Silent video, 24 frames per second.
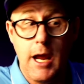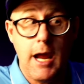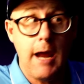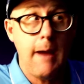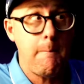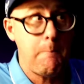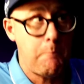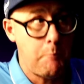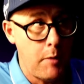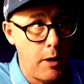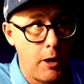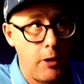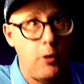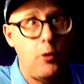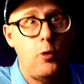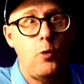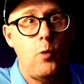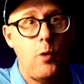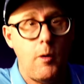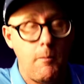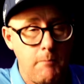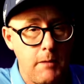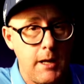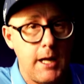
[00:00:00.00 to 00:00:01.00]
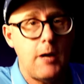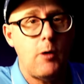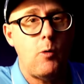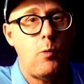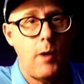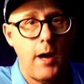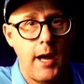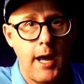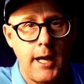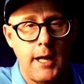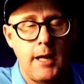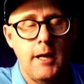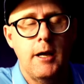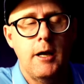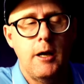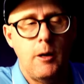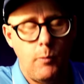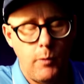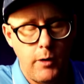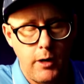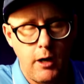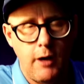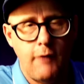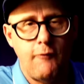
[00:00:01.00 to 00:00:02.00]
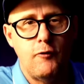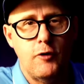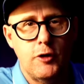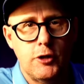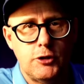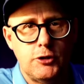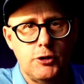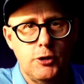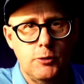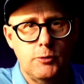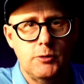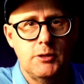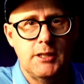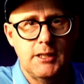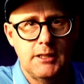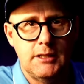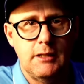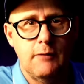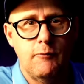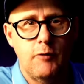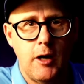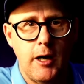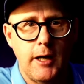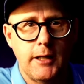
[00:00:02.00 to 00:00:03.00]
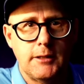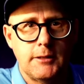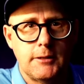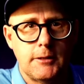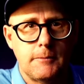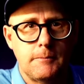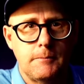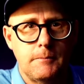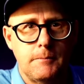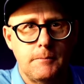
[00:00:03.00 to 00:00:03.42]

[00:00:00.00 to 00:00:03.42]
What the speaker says: It blew me away when I first used this device.